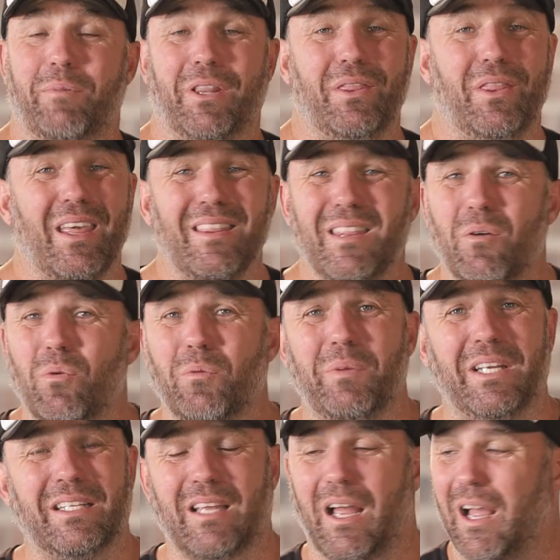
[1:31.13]
But then there will
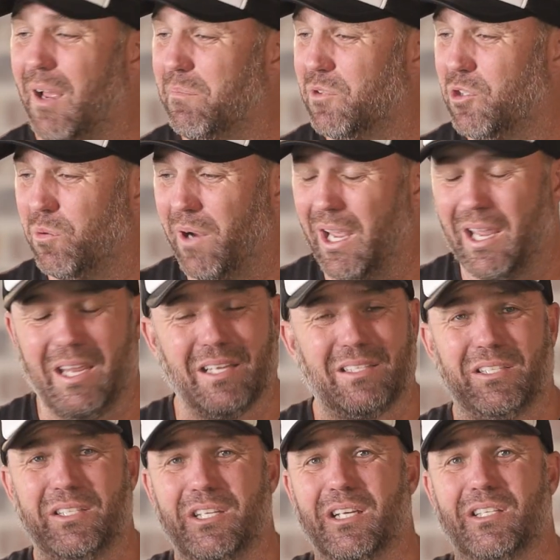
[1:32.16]
be times where
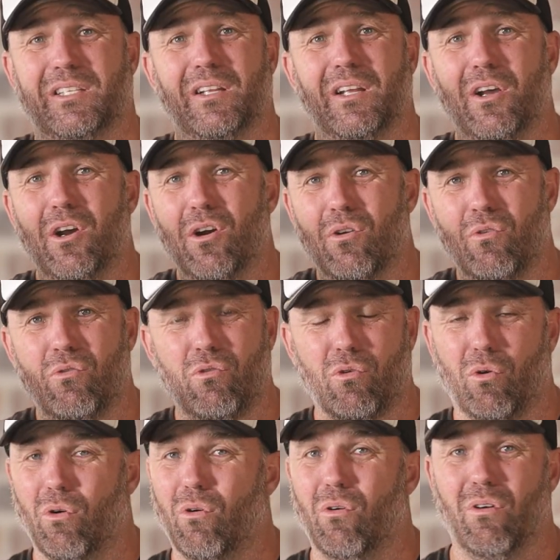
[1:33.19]
it's just
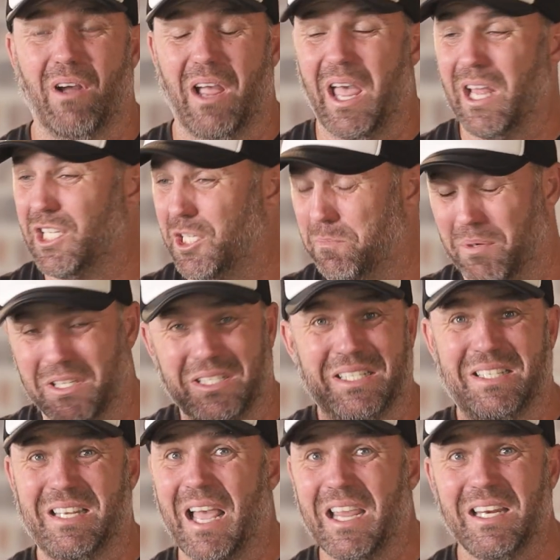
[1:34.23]
raw and
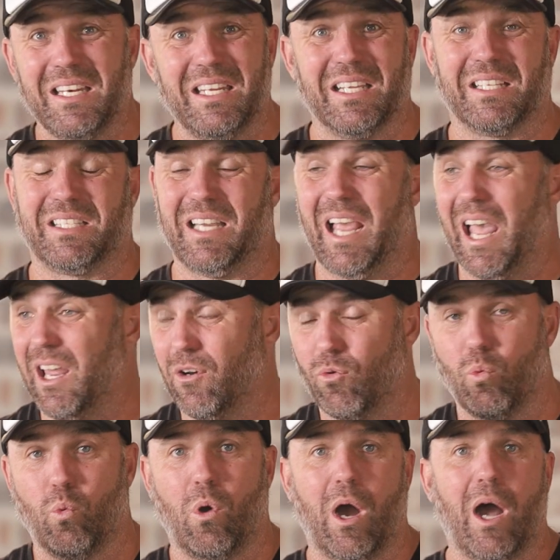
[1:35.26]
spontaneous
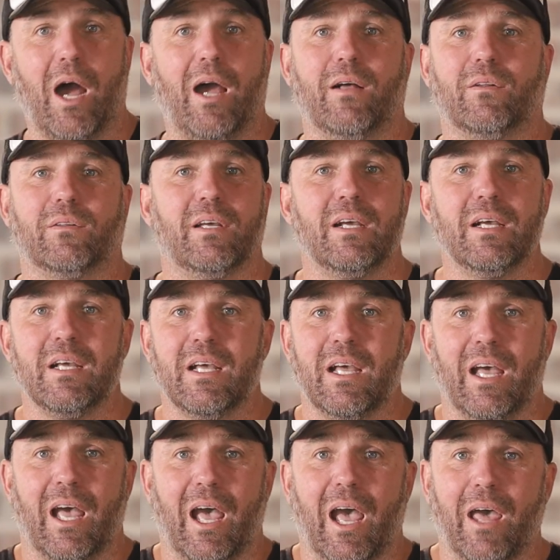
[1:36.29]
and wild.
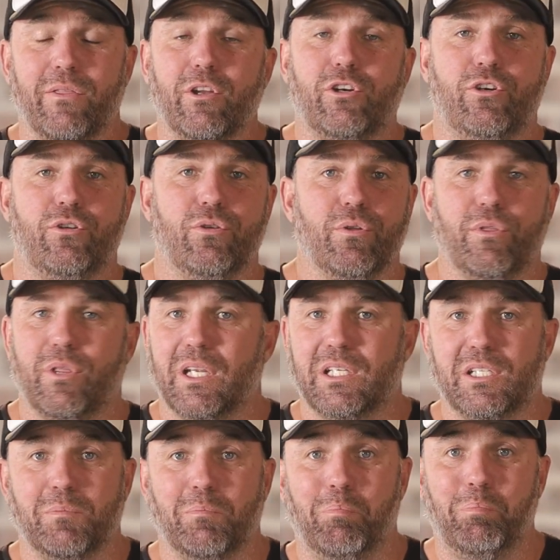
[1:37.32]
And the truth
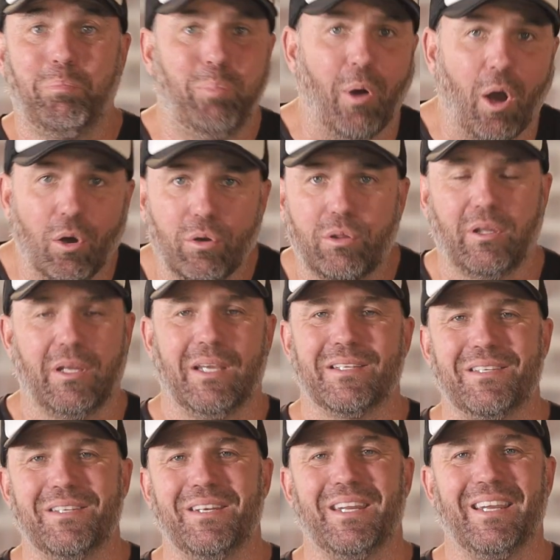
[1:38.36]
is, both
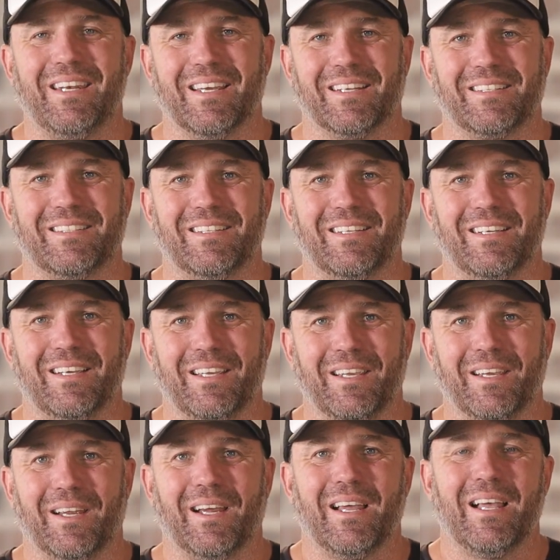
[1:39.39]
is needed.
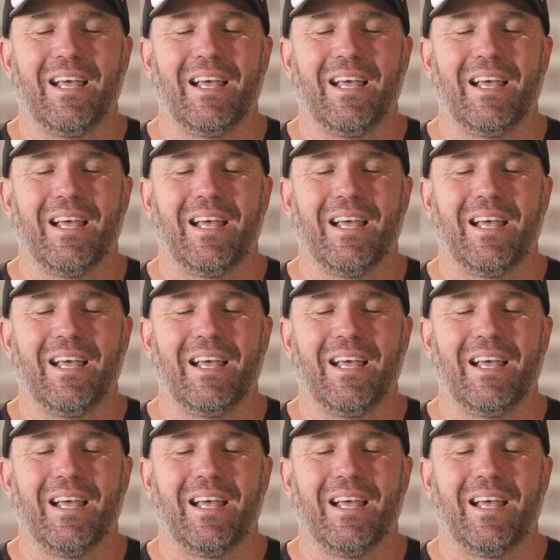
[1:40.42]
Yeah.